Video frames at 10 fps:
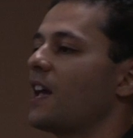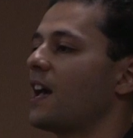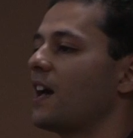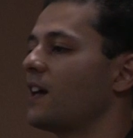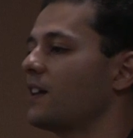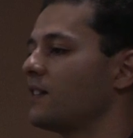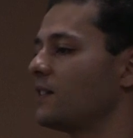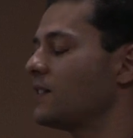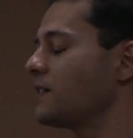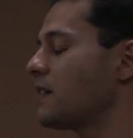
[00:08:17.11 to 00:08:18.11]

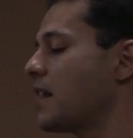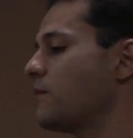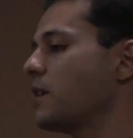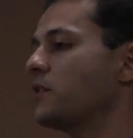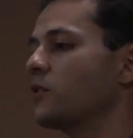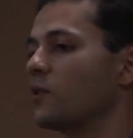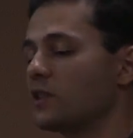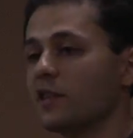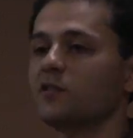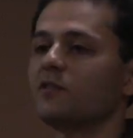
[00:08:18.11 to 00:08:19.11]
And anyway, so
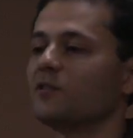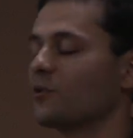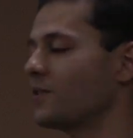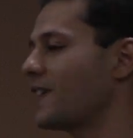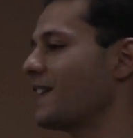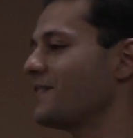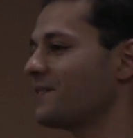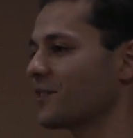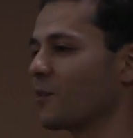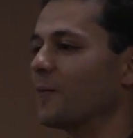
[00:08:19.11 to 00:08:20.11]
he said no to that
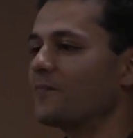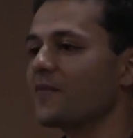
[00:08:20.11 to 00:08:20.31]
as well.